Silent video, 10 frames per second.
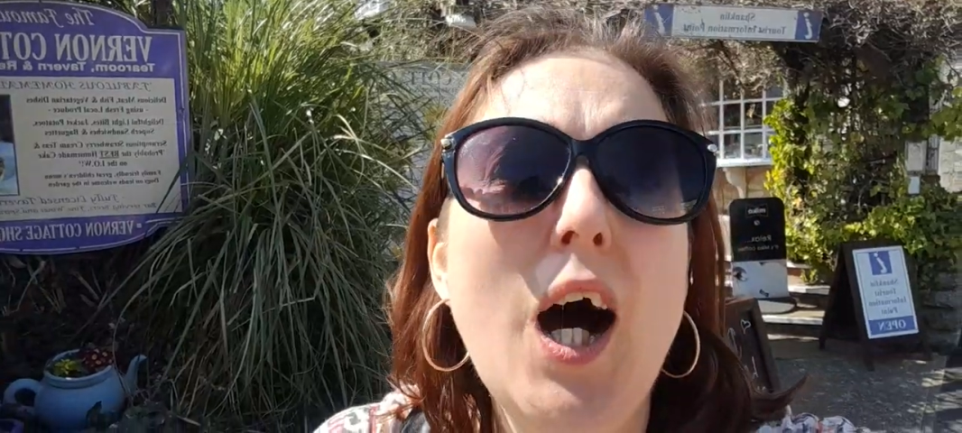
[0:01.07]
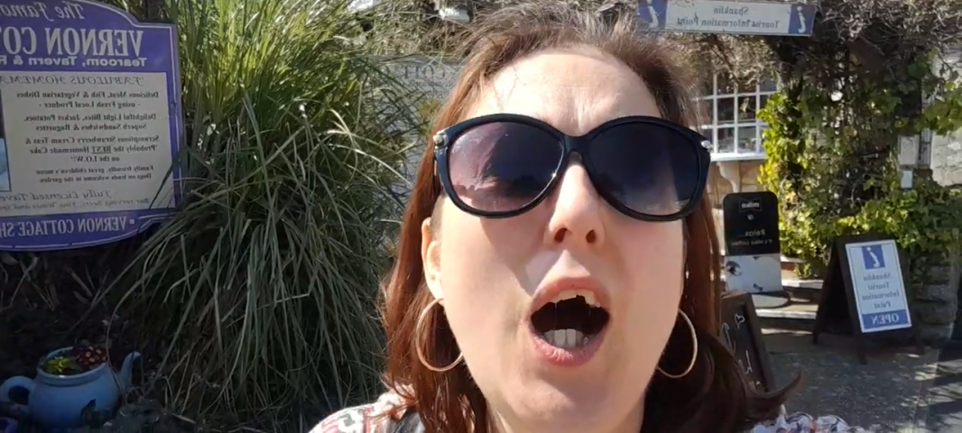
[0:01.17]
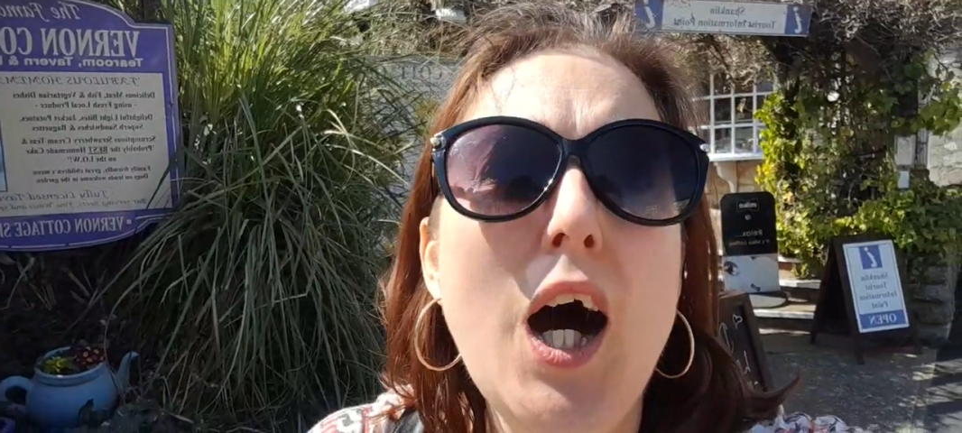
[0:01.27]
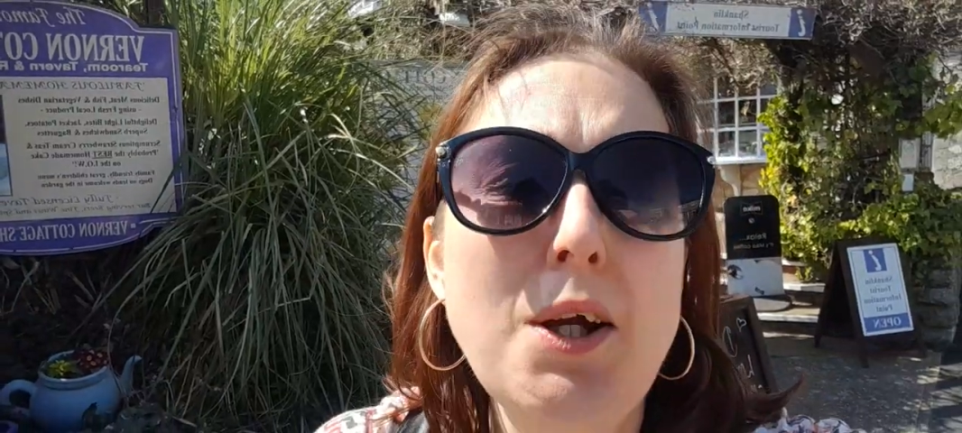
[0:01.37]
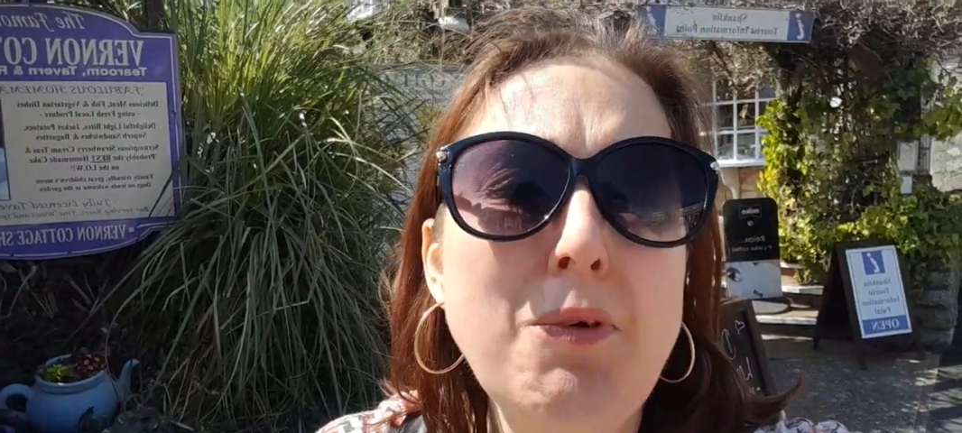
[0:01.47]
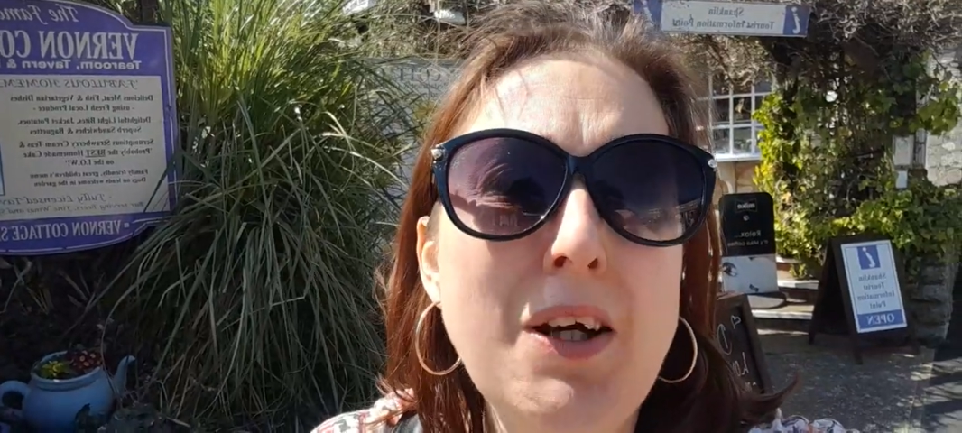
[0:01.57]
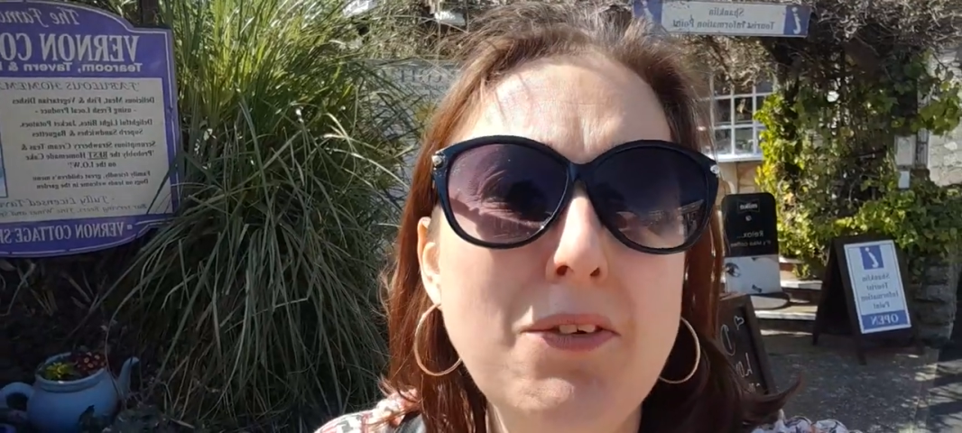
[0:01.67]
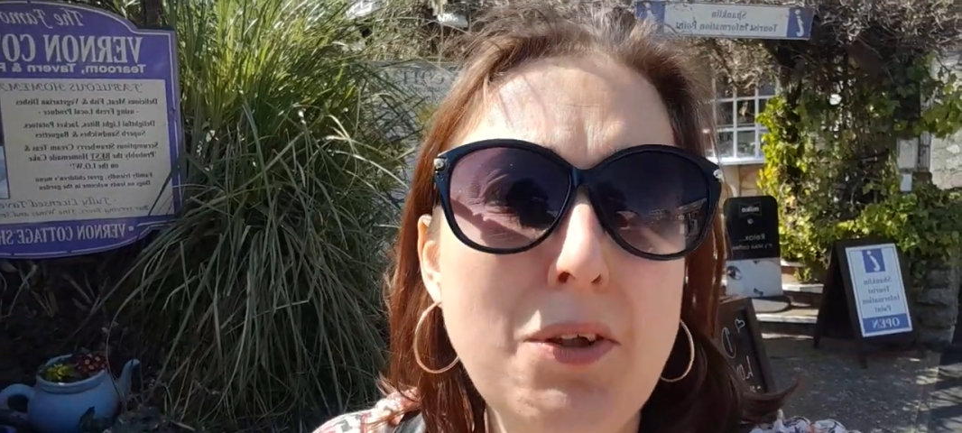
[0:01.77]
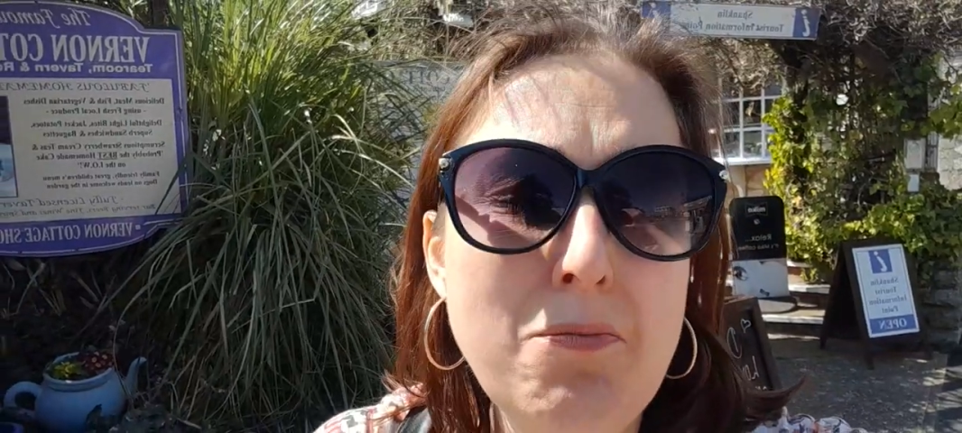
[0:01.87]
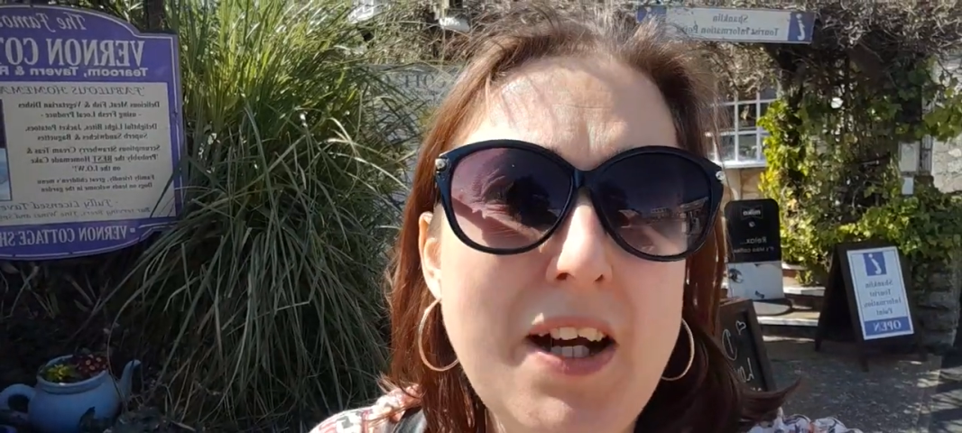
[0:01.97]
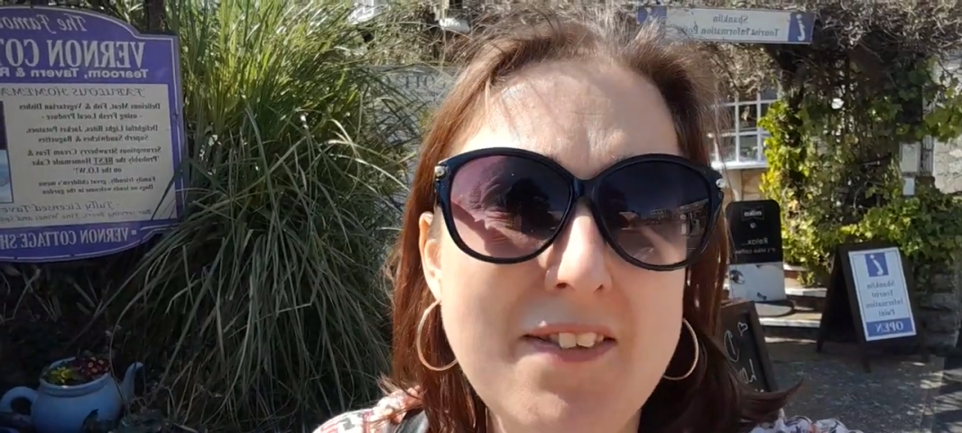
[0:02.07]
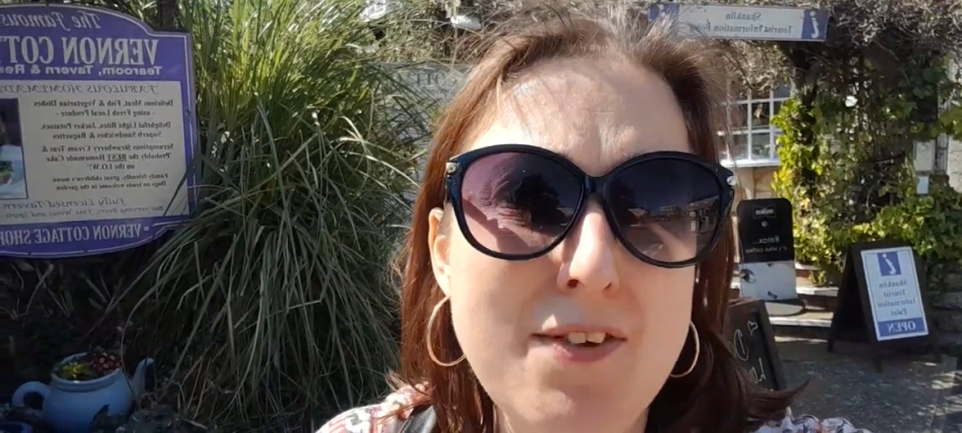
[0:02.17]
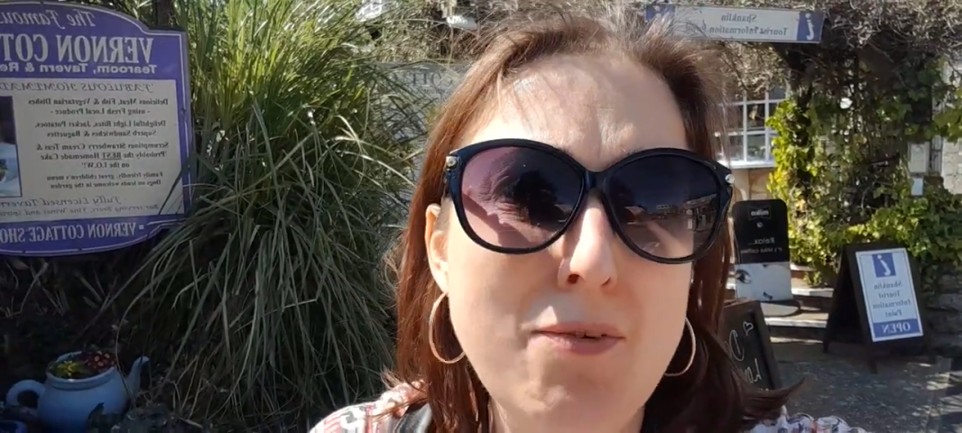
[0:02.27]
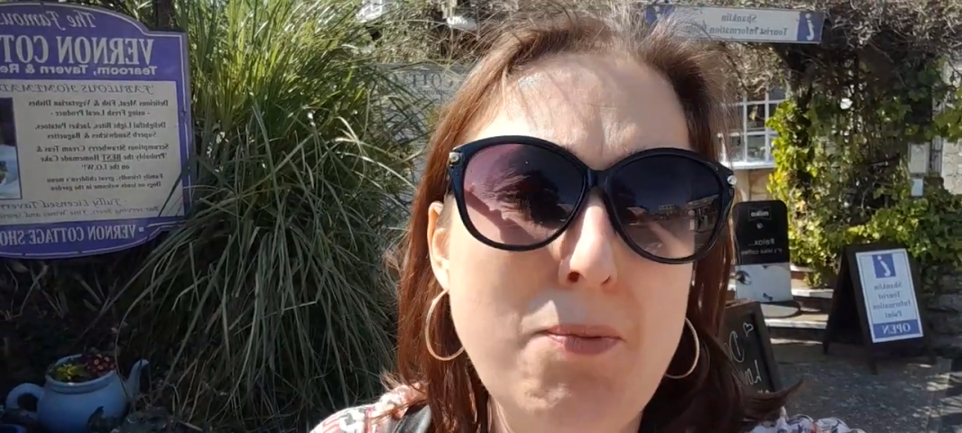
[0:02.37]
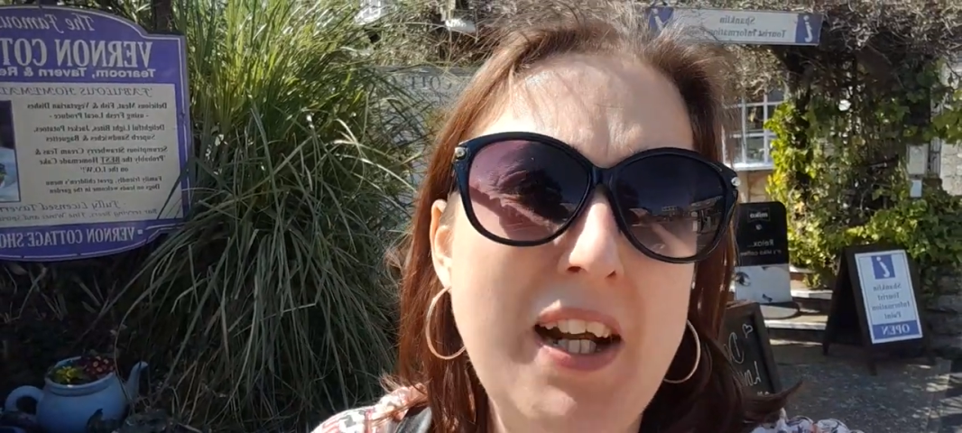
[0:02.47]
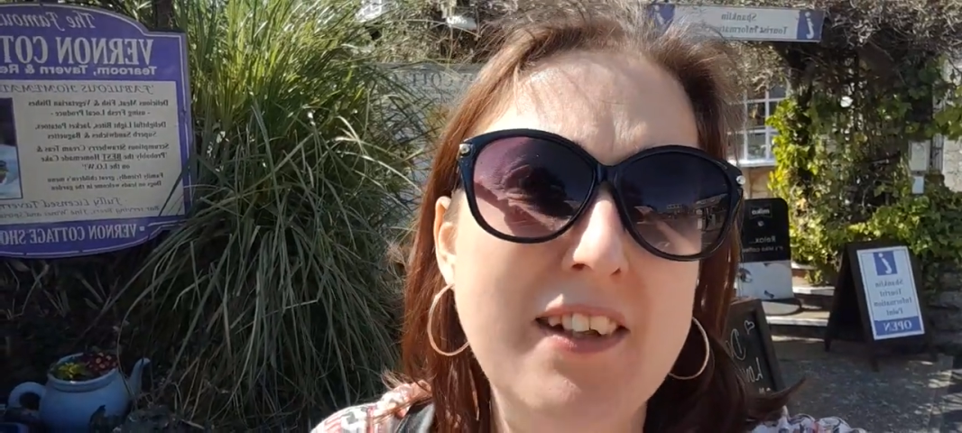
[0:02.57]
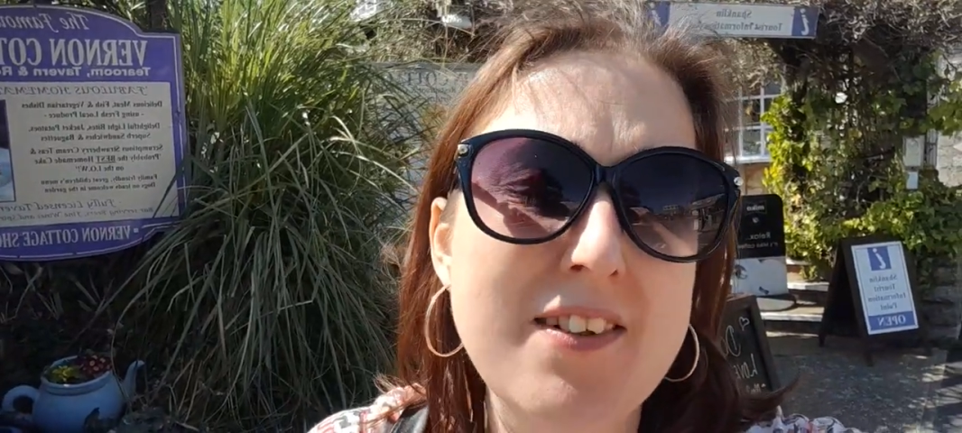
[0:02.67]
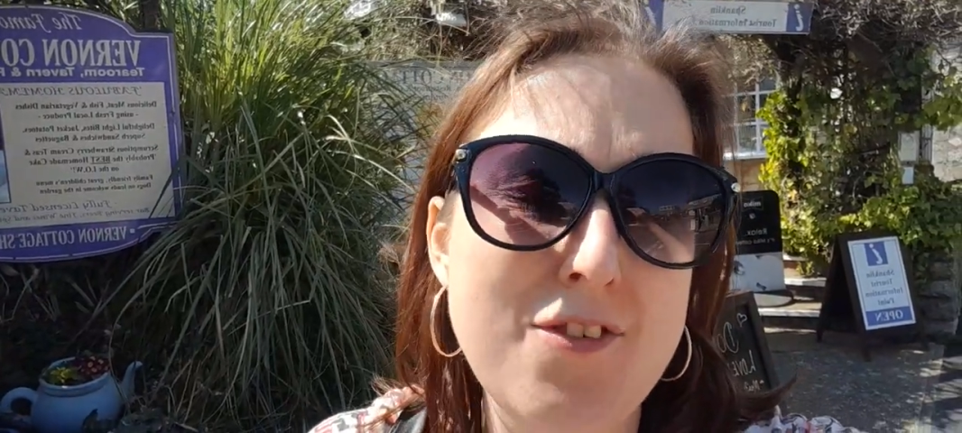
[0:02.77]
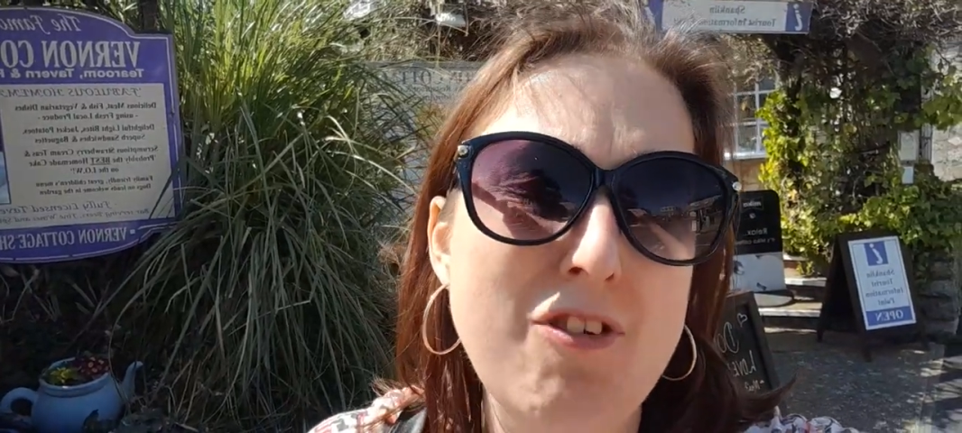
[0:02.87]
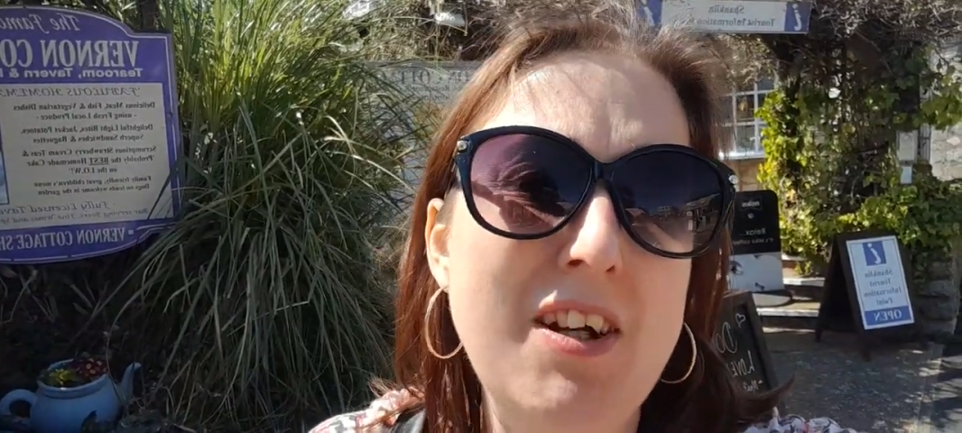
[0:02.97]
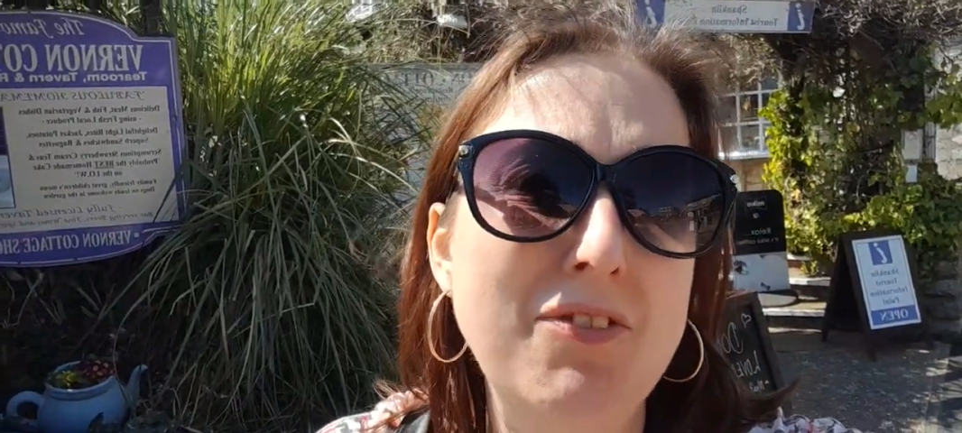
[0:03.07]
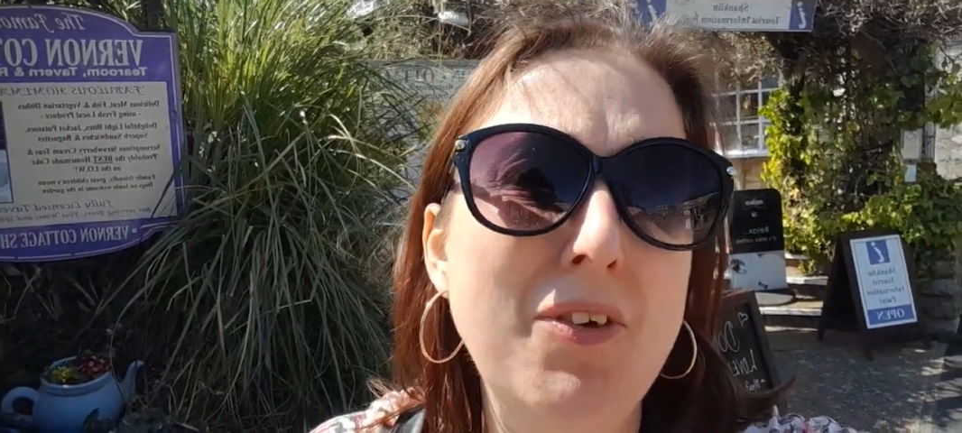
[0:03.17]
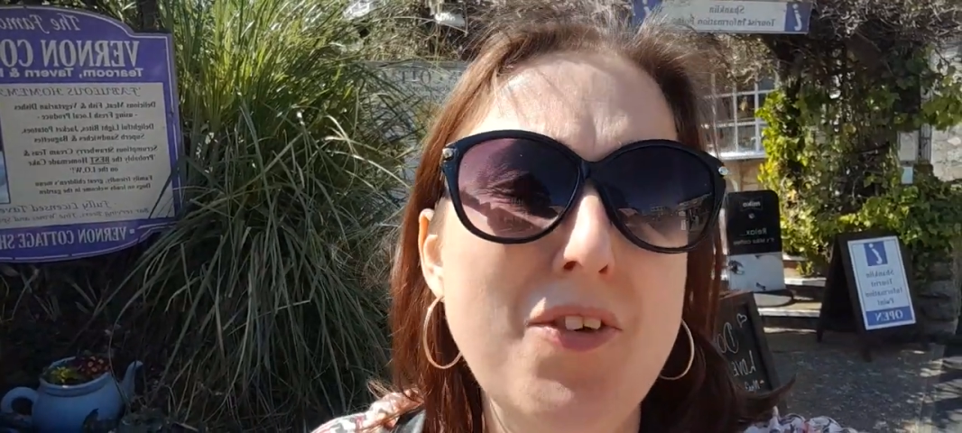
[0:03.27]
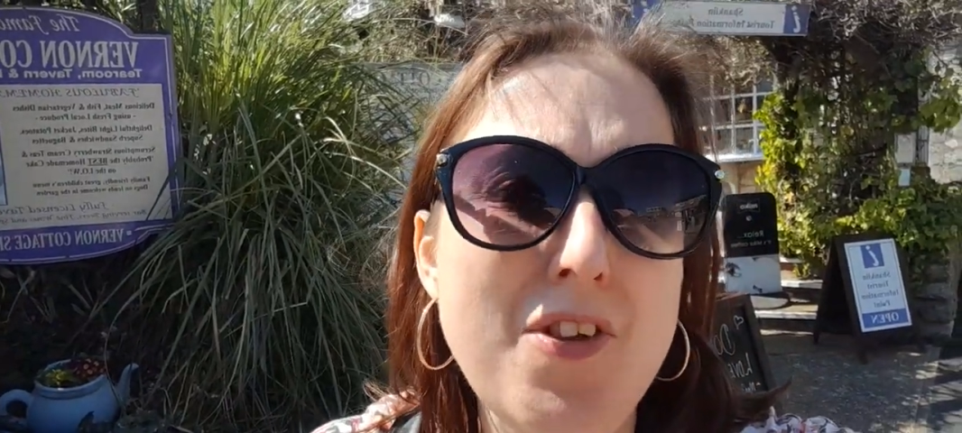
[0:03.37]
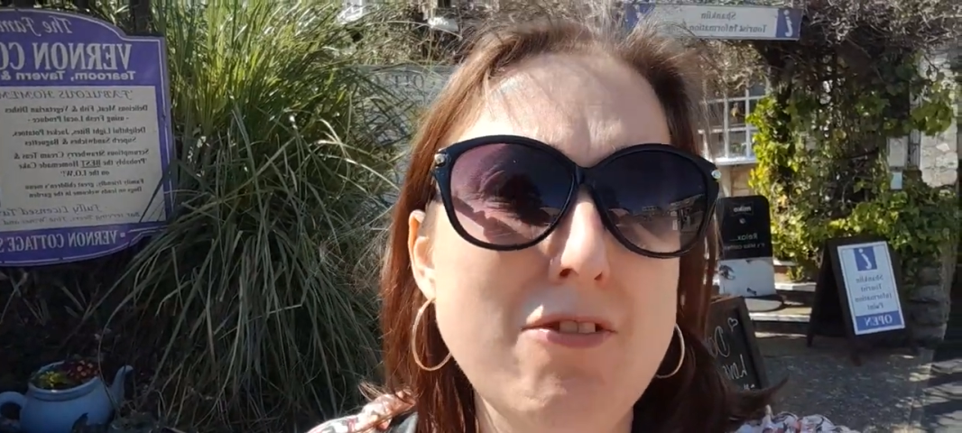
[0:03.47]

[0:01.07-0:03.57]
Hi, welcome back to Rebecca's Travels,